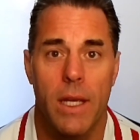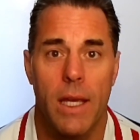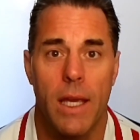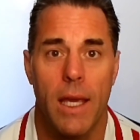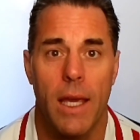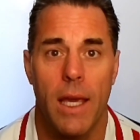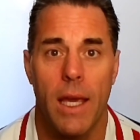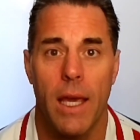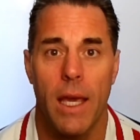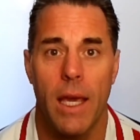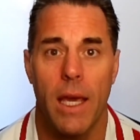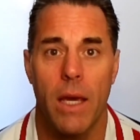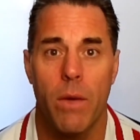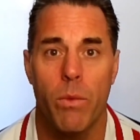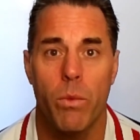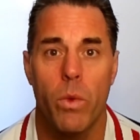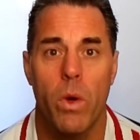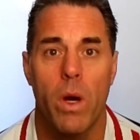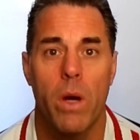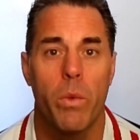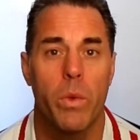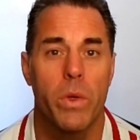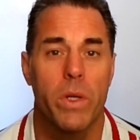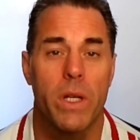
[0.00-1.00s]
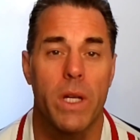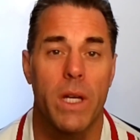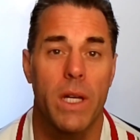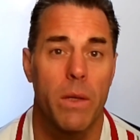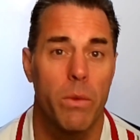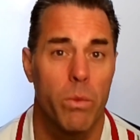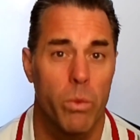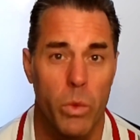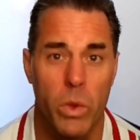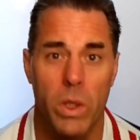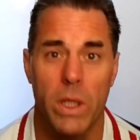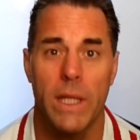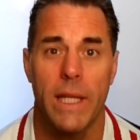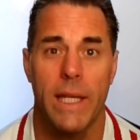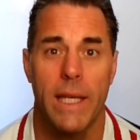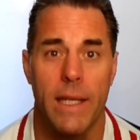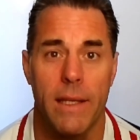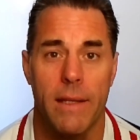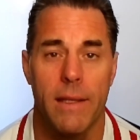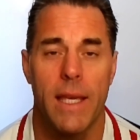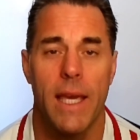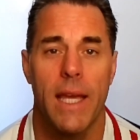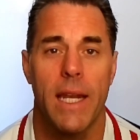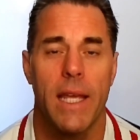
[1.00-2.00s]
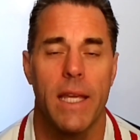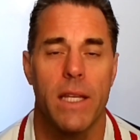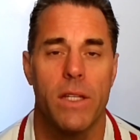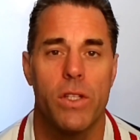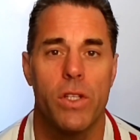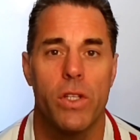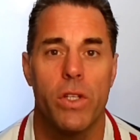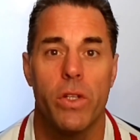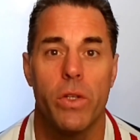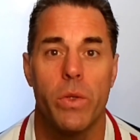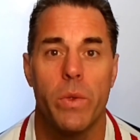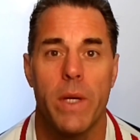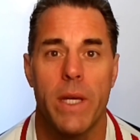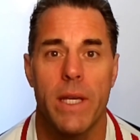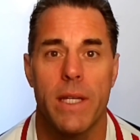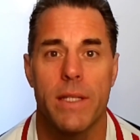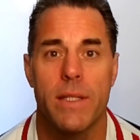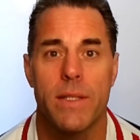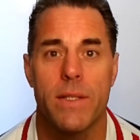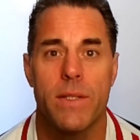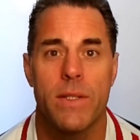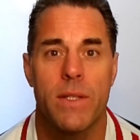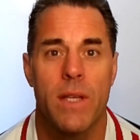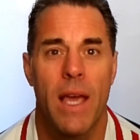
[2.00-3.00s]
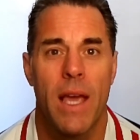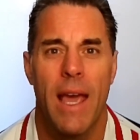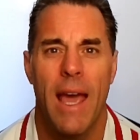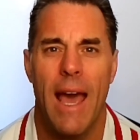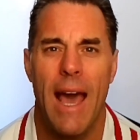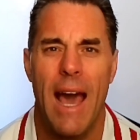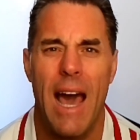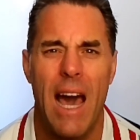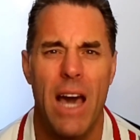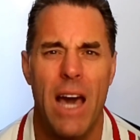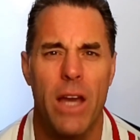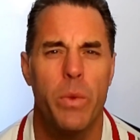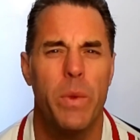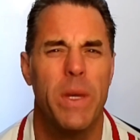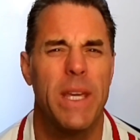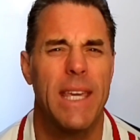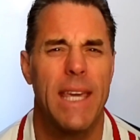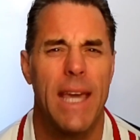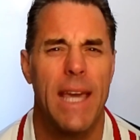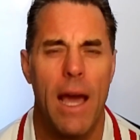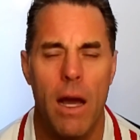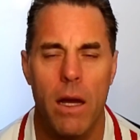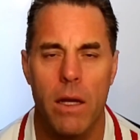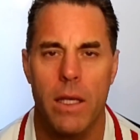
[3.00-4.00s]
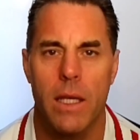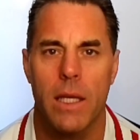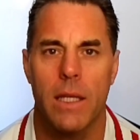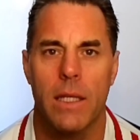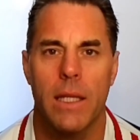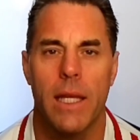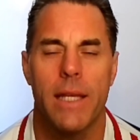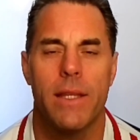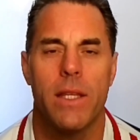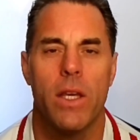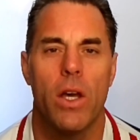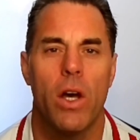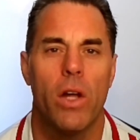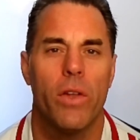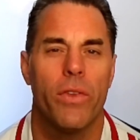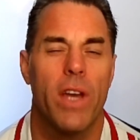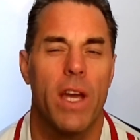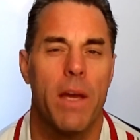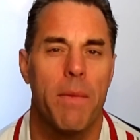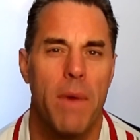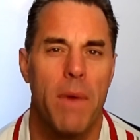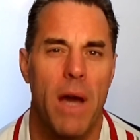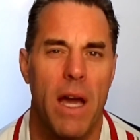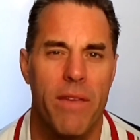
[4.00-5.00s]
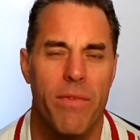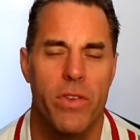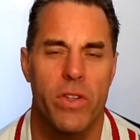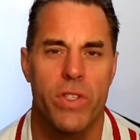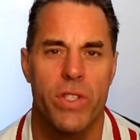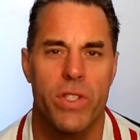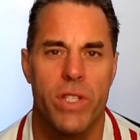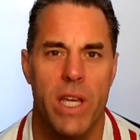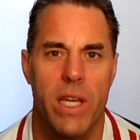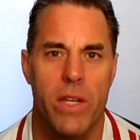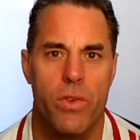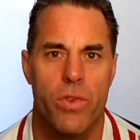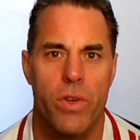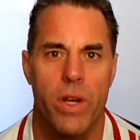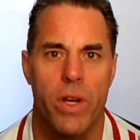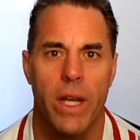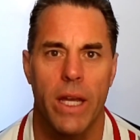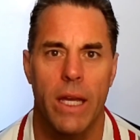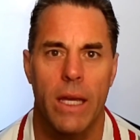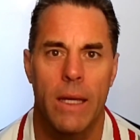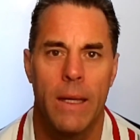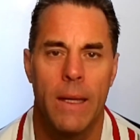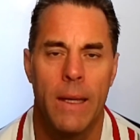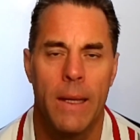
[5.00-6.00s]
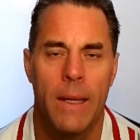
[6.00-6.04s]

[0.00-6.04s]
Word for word: and what we're really getting to is how do we calculate the all-time high for Centric?